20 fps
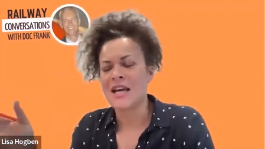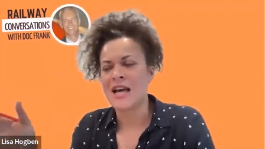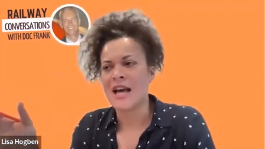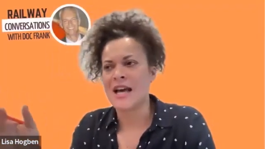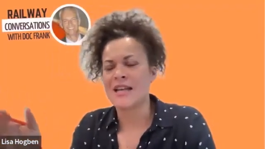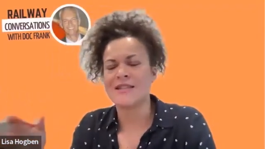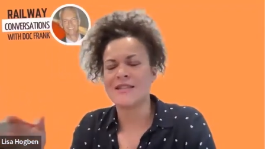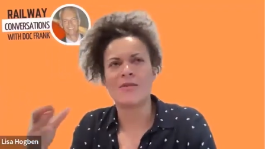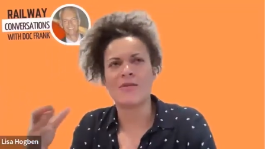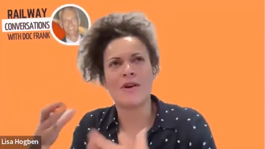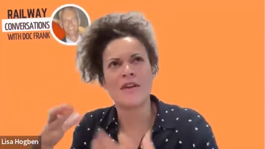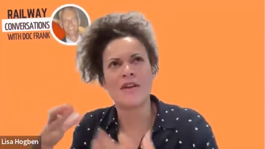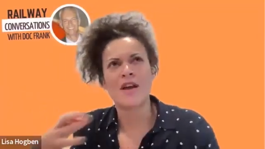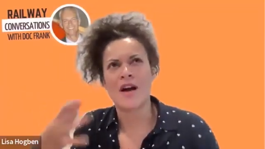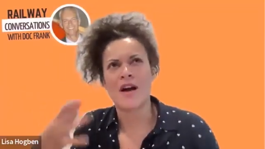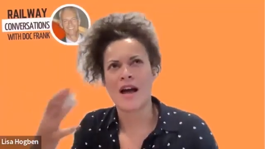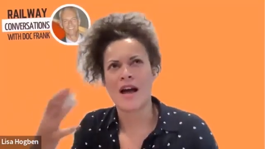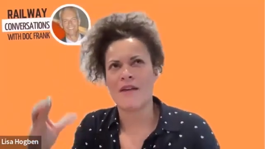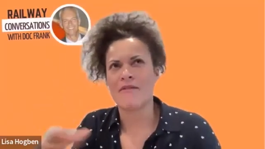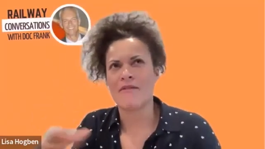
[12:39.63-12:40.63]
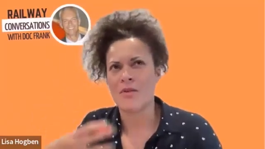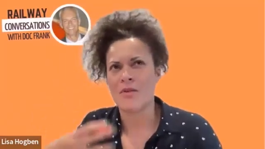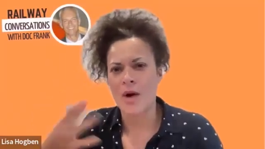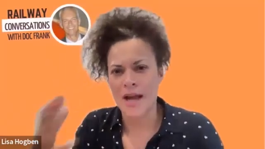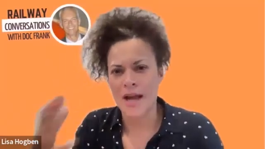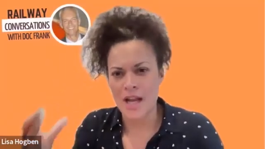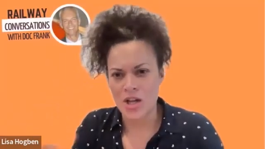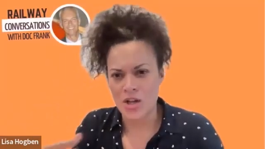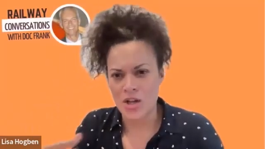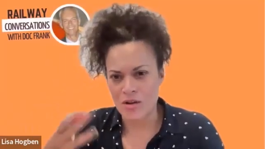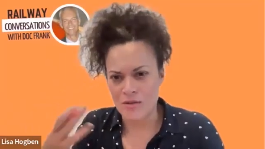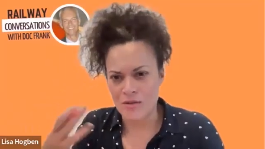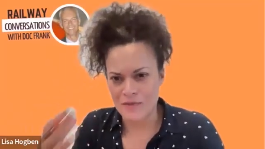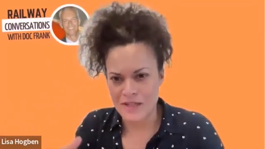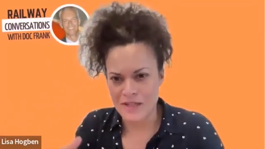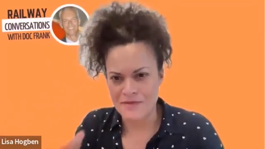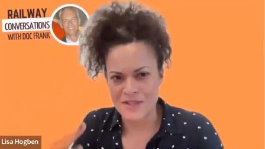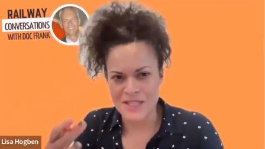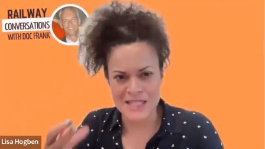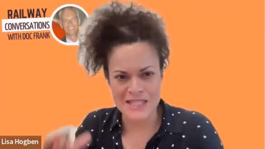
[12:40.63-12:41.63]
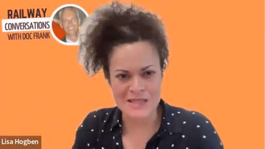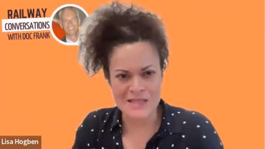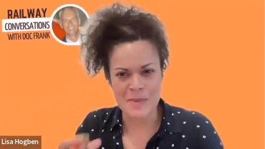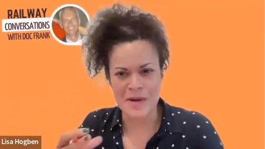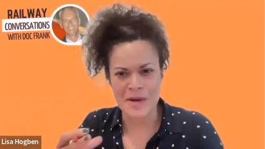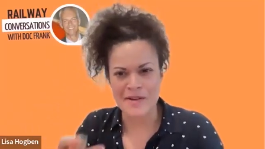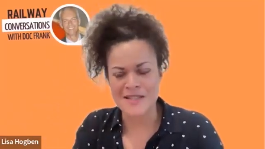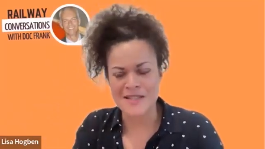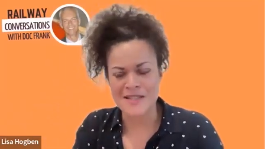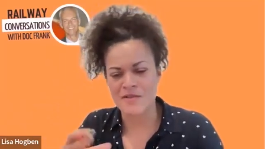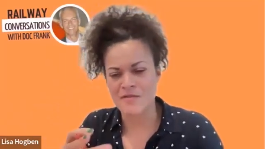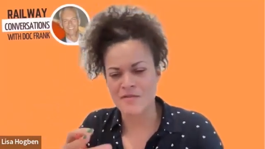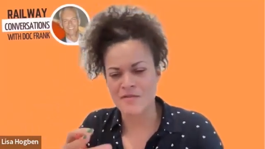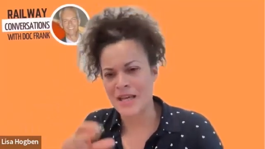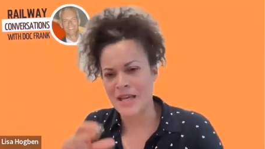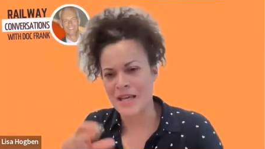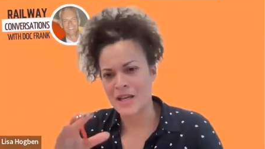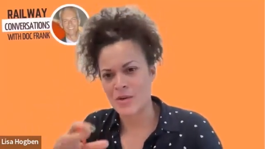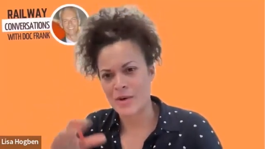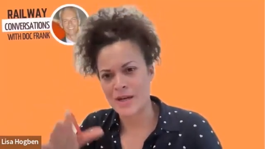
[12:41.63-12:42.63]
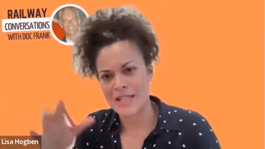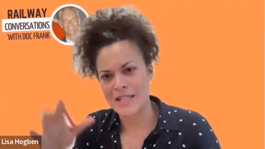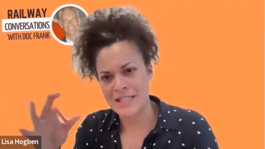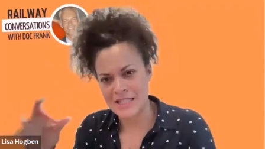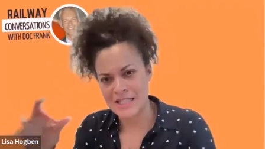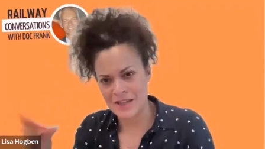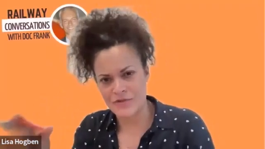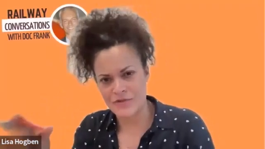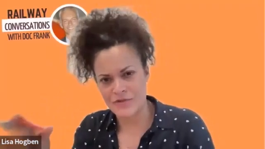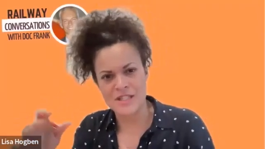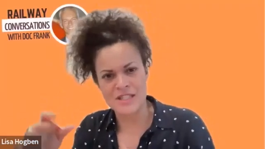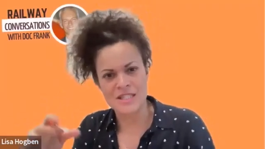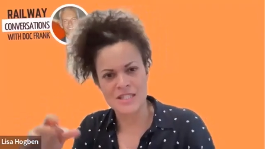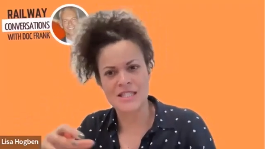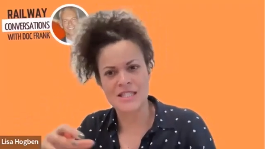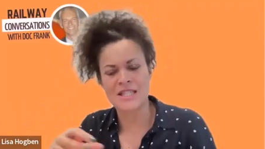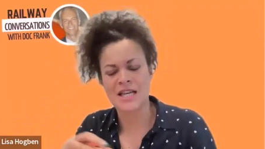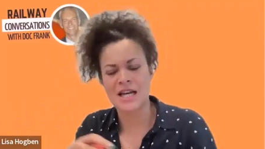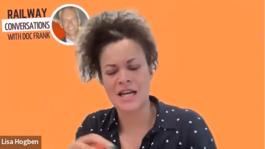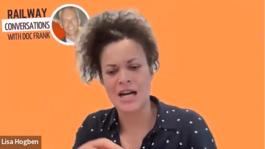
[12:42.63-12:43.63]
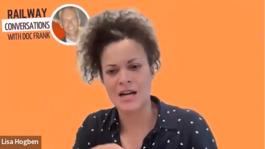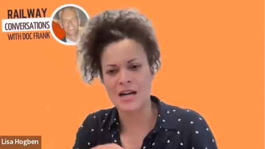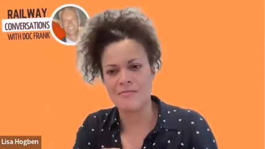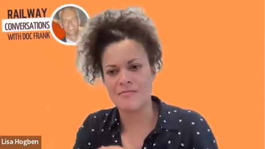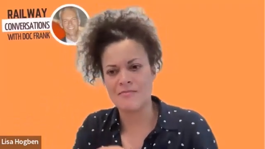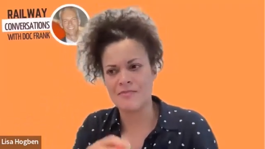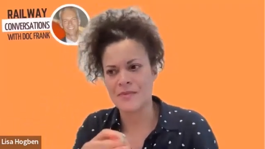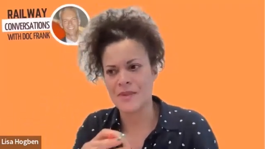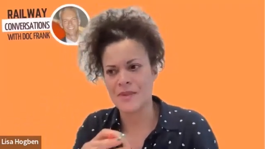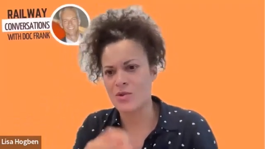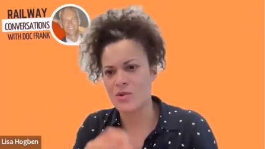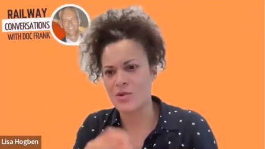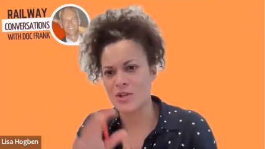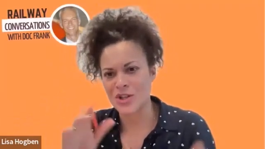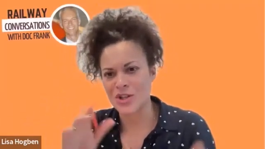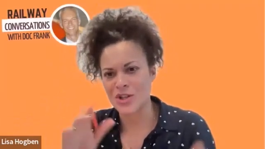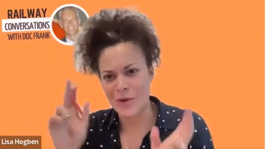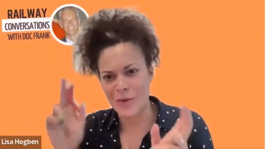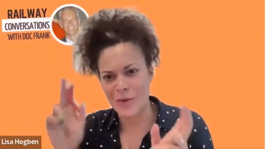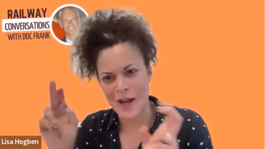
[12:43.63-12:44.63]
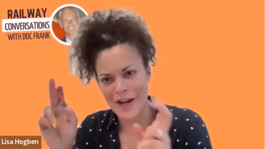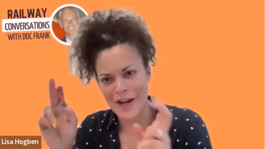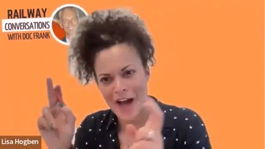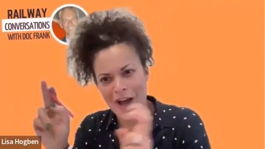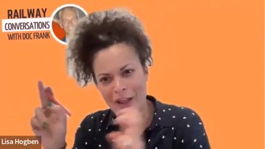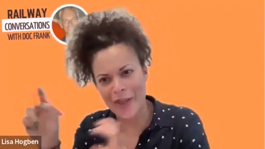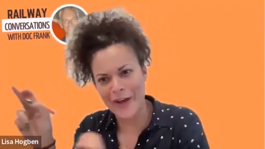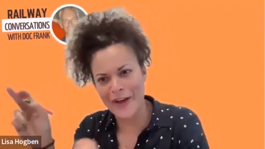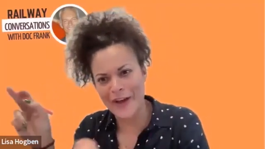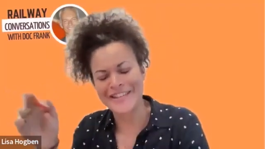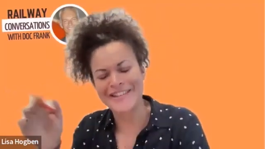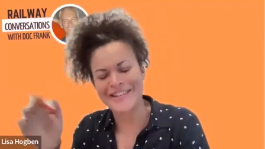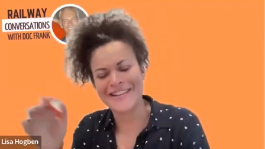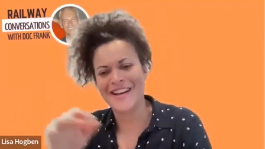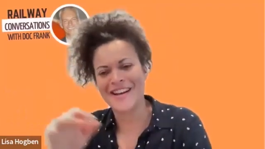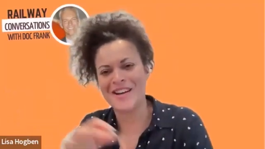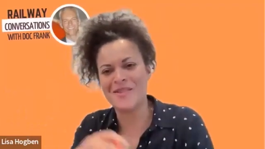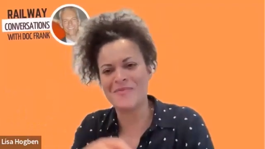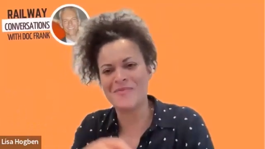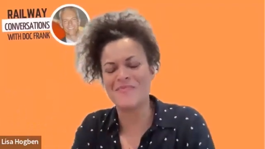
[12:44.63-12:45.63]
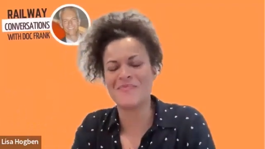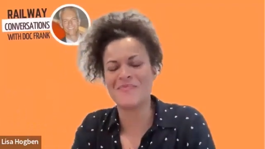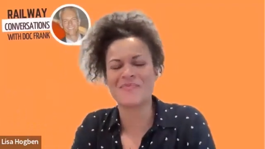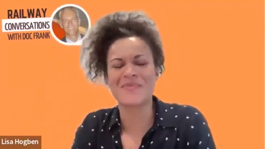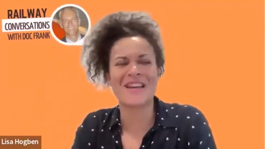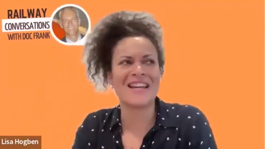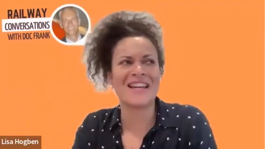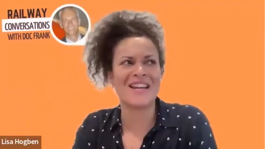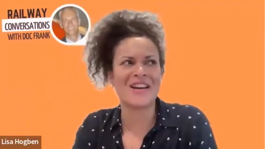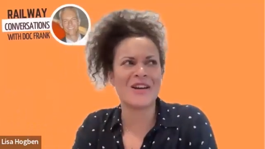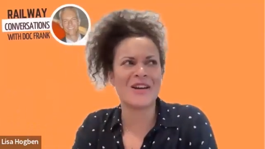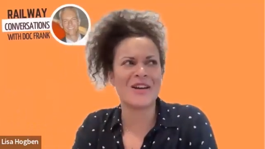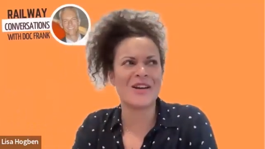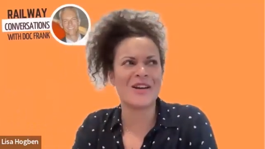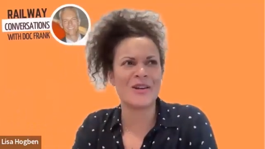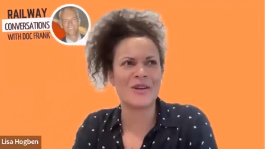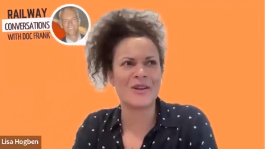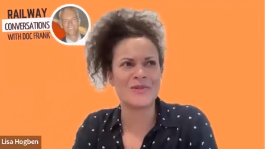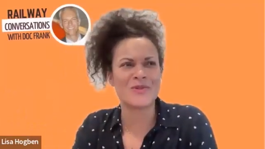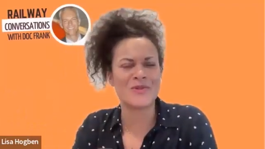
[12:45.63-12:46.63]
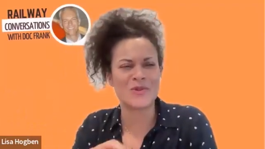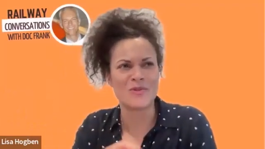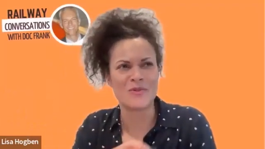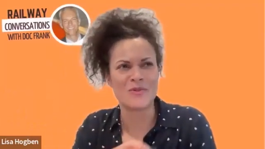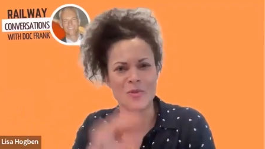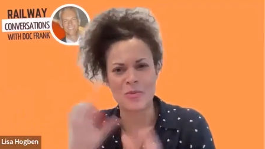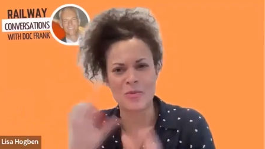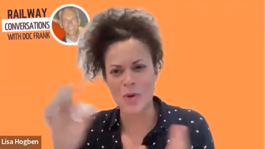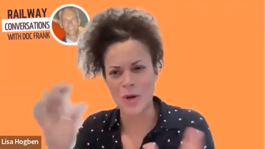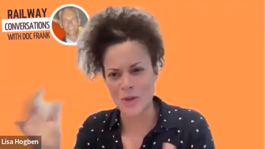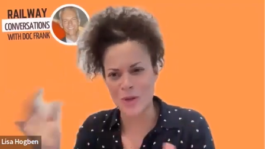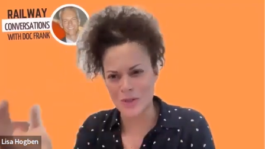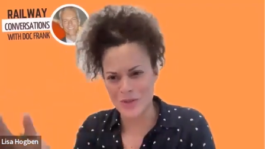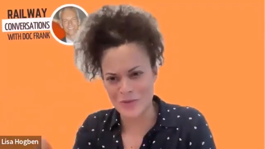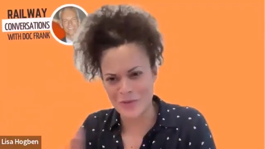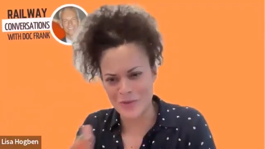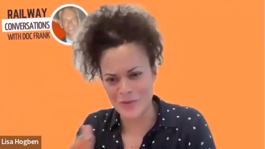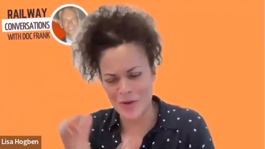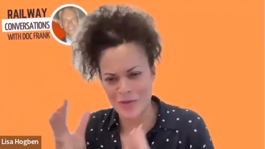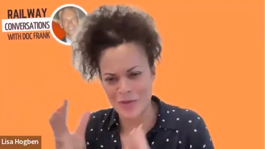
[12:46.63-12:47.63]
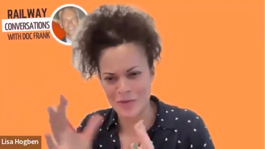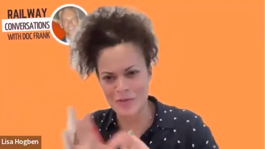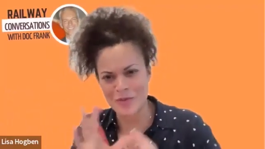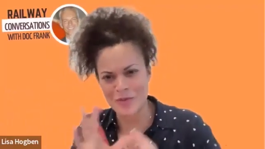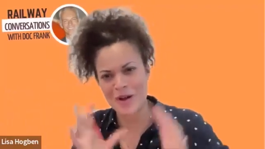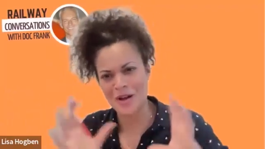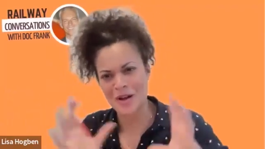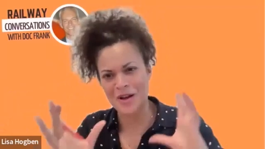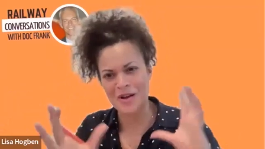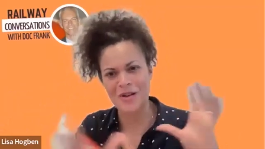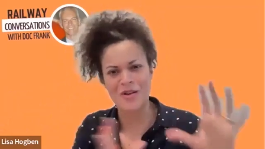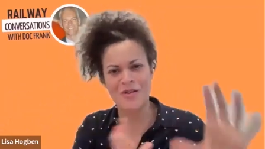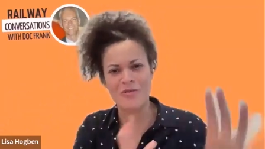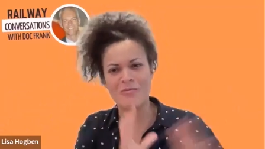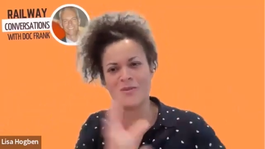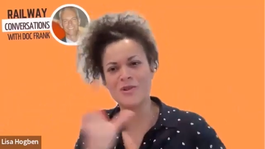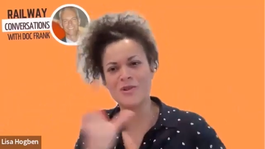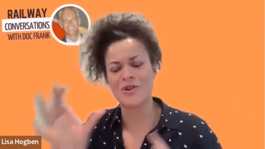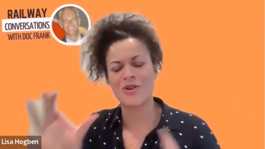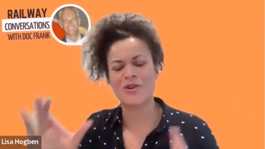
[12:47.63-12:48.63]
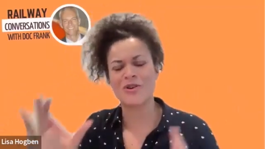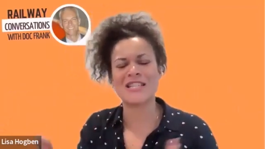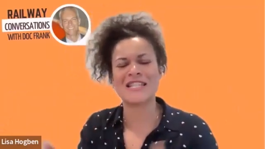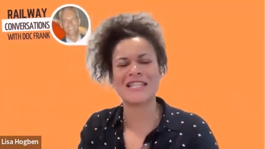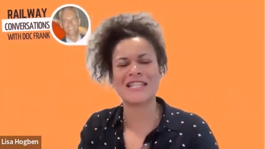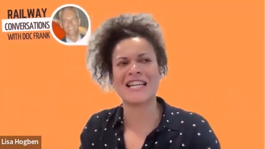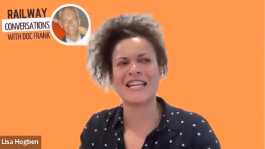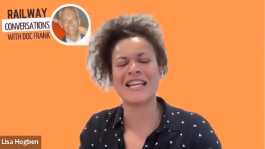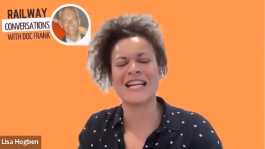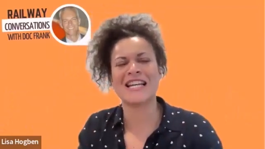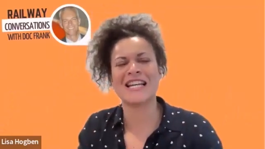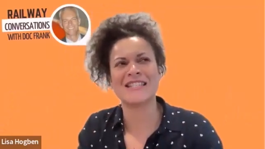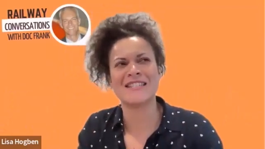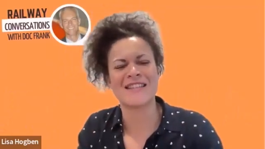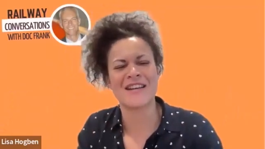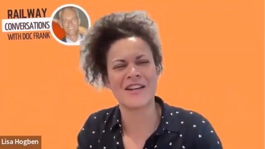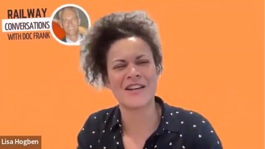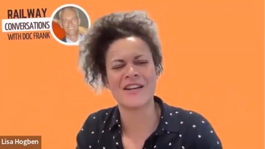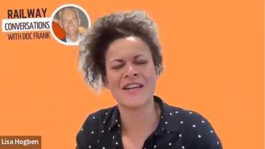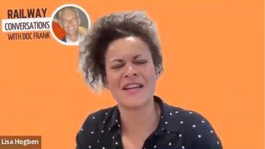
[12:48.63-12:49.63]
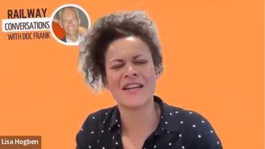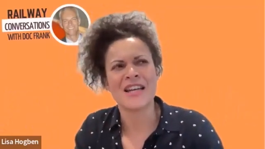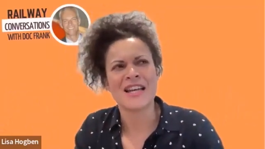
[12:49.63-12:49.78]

And so I think I have quite a lot of lived experience of being quite different, and other in a sort of a world of majority. And so